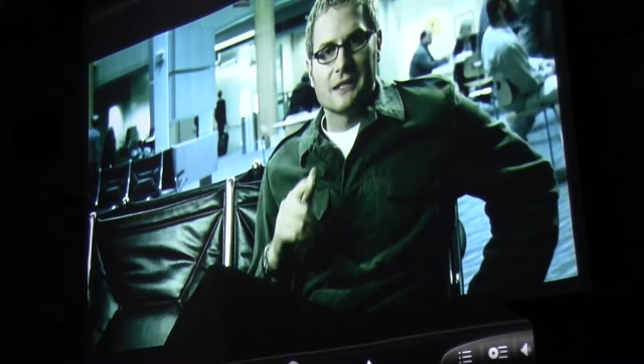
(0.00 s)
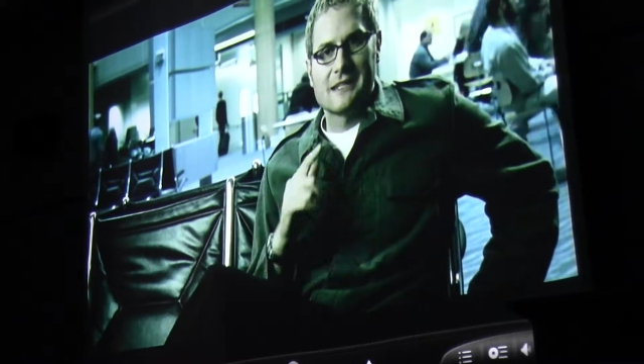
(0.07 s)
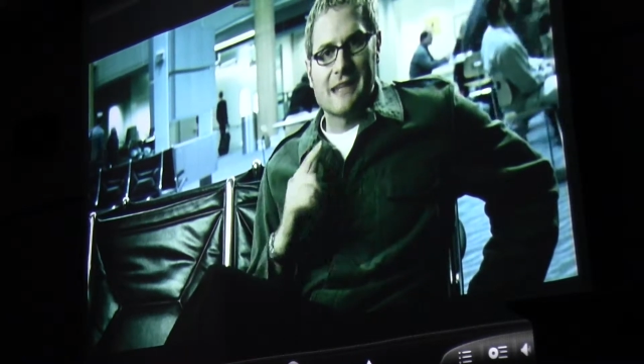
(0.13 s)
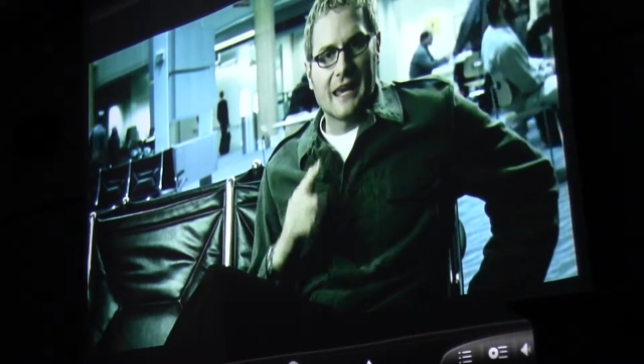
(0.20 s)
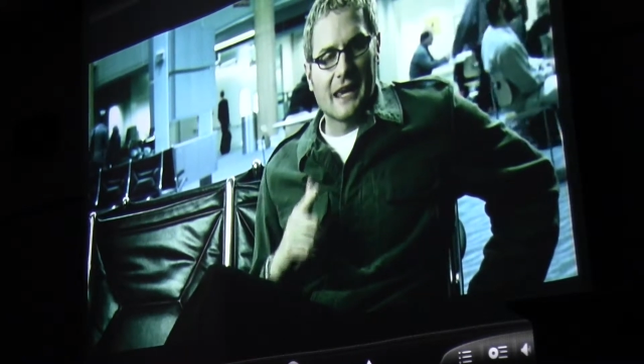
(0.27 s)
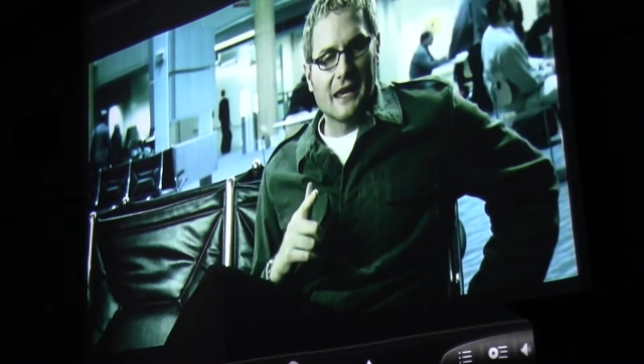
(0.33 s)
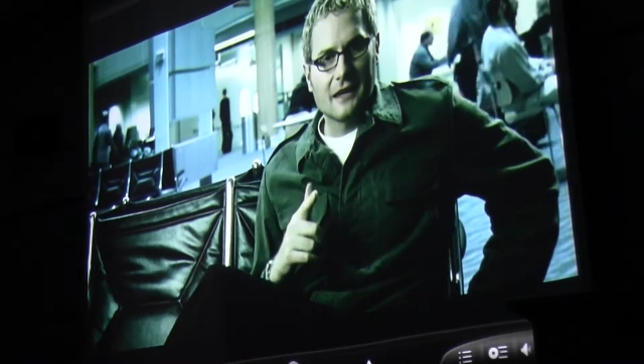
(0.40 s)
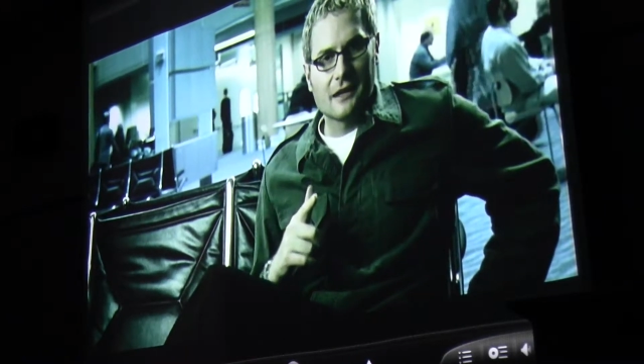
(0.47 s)

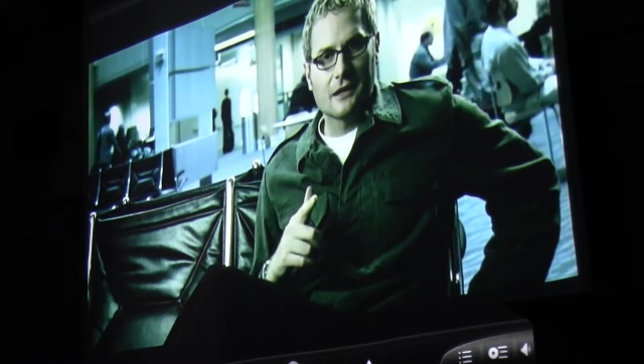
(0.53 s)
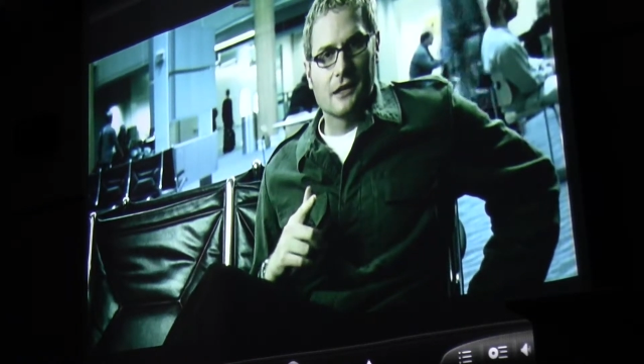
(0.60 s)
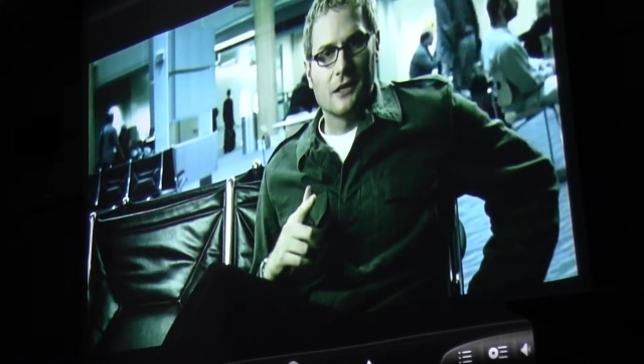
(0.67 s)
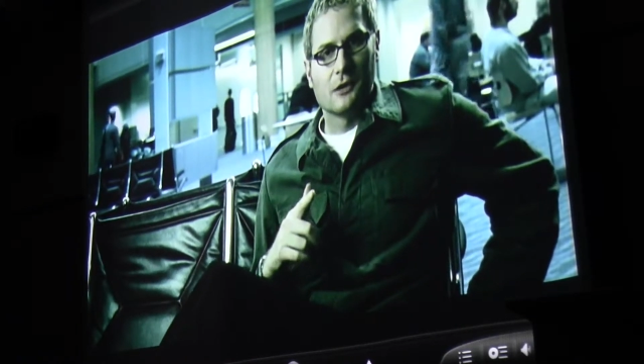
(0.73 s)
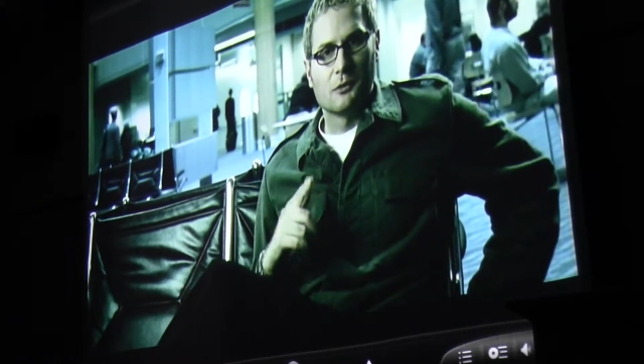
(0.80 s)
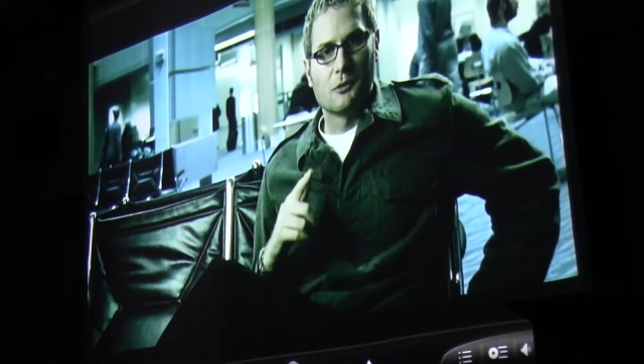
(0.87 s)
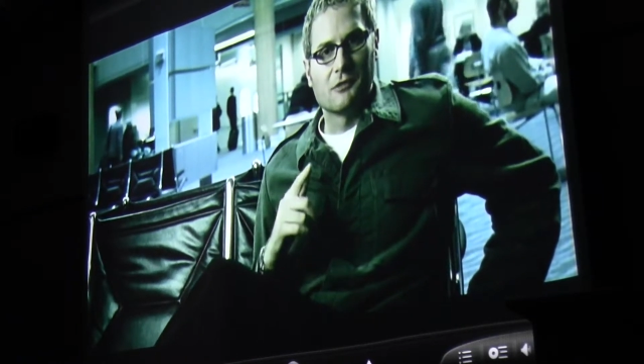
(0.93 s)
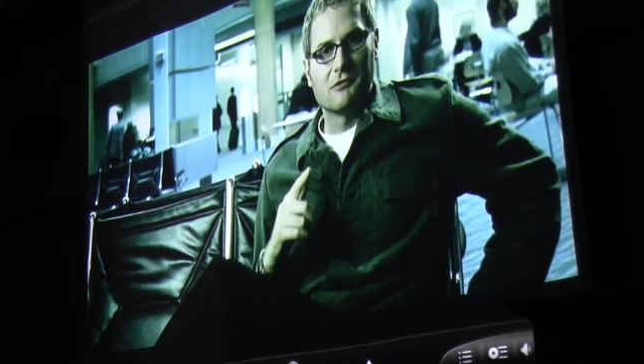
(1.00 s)
take
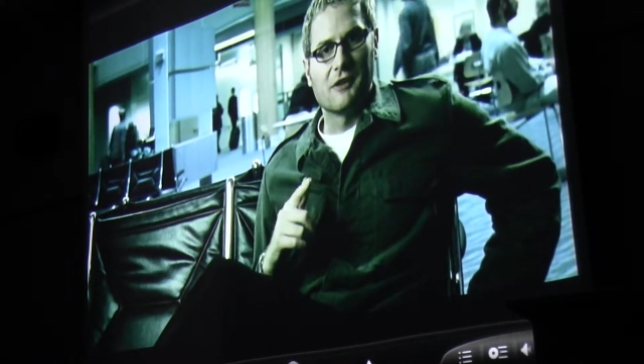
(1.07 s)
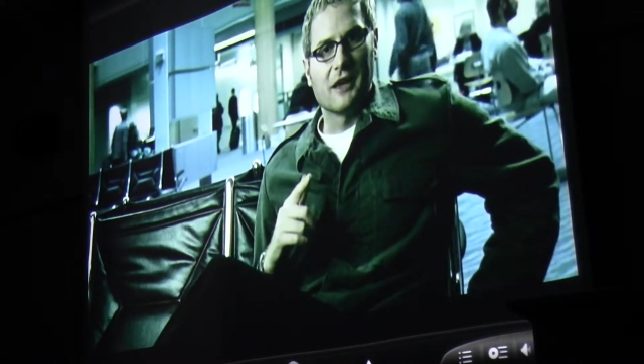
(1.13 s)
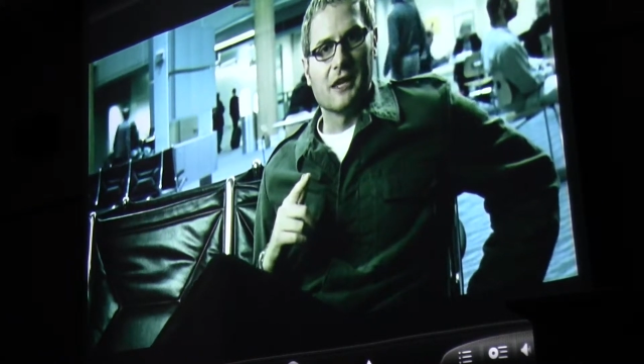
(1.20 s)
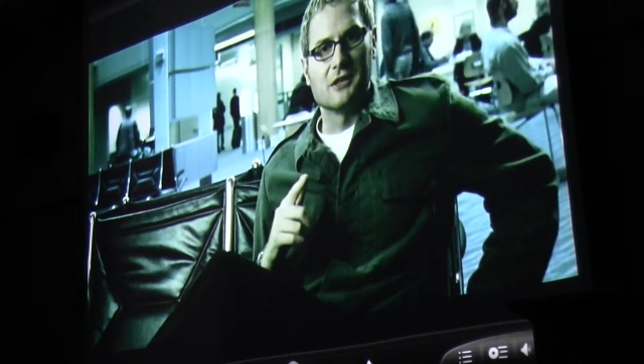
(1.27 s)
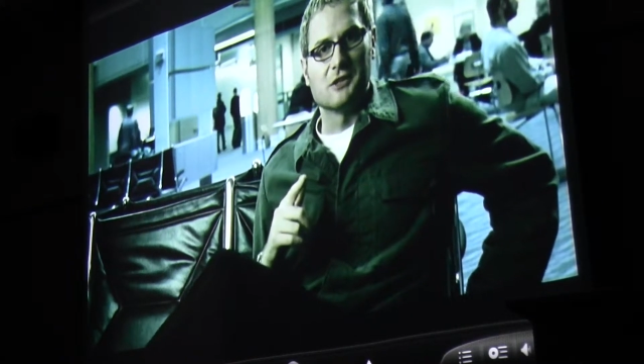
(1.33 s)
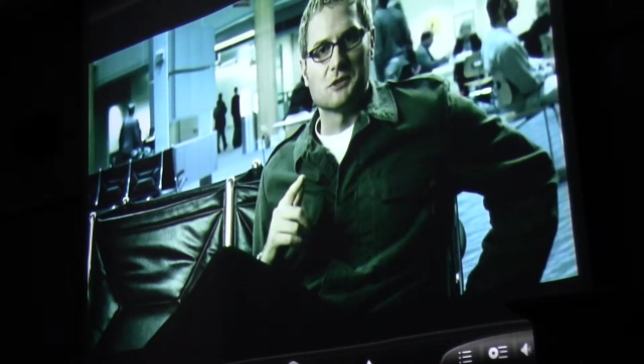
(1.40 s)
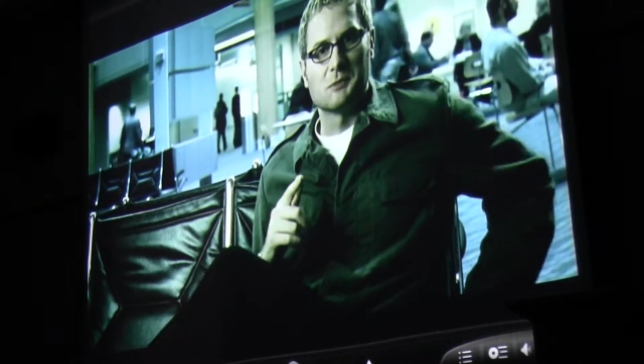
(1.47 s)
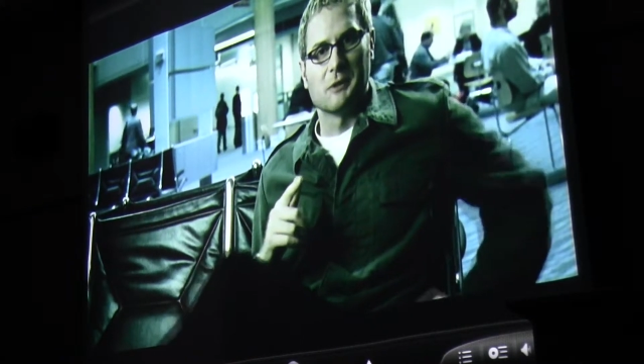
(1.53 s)
revenge,